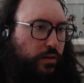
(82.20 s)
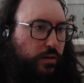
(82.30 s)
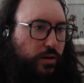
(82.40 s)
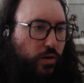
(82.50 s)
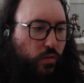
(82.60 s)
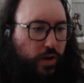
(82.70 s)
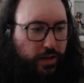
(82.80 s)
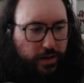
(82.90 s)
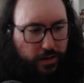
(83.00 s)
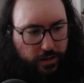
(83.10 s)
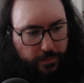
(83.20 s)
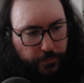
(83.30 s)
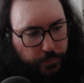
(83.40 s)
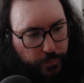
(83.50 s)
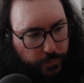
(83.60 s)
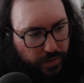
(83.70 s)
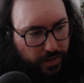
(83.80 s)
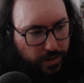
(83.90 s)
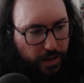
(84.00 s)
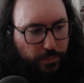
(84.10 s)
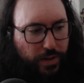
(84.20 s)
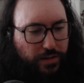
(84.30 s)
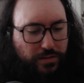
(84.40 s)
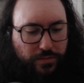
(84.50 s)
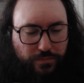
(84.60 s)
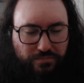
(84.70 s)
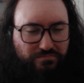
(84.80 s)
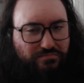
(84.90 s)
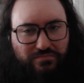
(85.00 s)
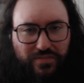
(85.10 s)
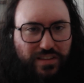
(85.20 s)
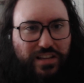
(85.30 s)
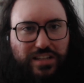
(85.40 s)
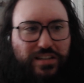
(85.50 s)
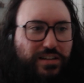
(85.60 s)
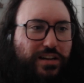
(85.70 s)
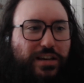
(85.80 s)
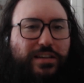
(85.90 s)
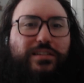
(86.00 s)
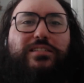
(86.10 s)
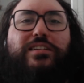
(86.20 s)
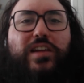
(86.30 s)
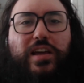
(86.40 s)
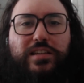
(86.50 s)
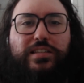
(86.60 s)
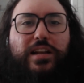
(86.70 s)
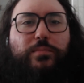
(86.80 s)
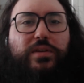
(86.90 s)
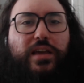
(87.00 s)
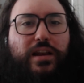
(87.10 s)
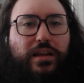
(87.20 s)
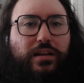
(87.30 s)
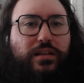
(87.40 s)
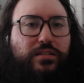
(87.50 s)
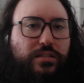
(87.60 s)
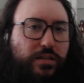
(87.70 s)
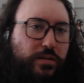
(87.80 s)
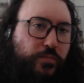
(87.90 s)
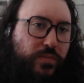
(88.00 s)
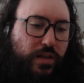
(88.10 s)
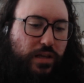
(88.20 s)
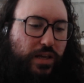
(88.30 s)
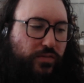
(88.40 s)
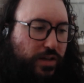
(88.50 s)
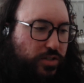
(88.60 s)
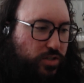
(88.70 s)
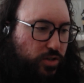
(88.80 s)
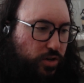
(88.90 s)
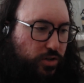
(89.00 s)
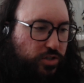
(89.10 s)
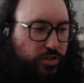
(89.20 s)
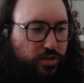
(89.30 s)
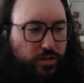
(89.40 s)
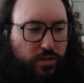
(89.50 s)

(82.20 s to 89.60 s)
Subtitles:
no idea. But that's kind of like the taste that I'm getting. Let's see. If I search